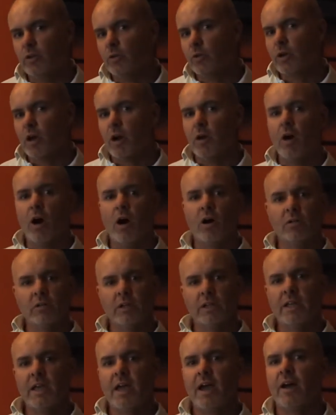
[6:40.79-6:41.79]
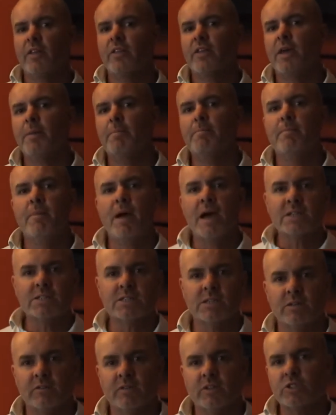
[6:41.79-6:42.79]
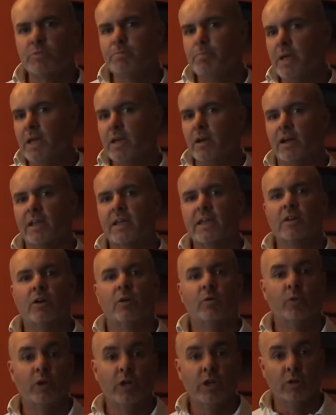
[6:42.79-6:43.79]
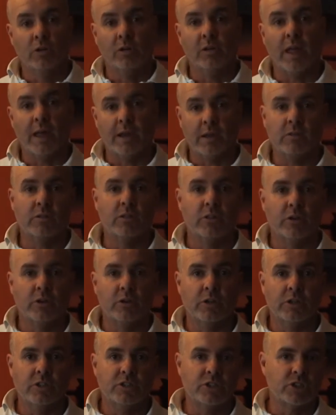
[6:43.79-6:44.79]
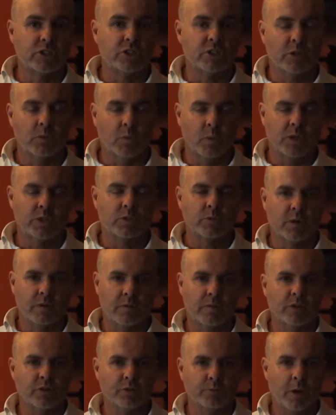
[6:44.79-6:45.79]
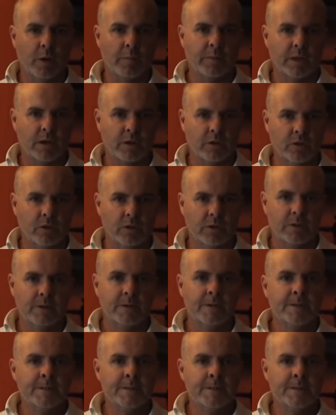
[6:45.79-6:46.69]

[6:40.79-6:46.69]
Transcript: you'll go, holy cow, they're massive, it's big, I cannot read all that in 13, 16 weeks, whatever else might be going on.